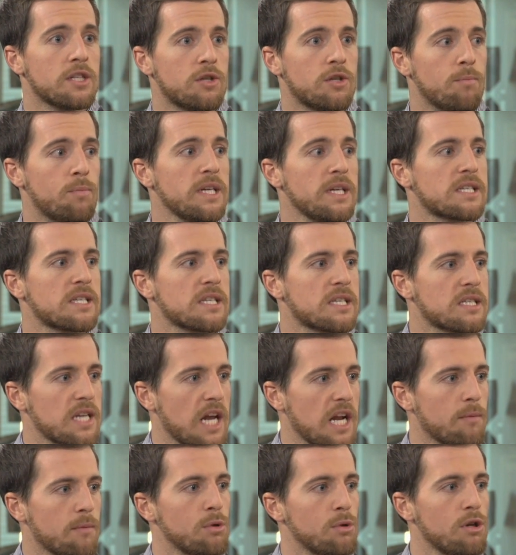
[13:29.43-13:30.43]
to be
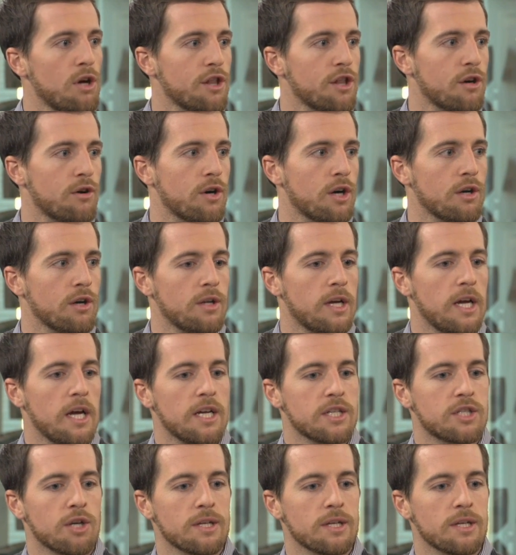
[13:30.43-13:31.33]
sustainable on their own.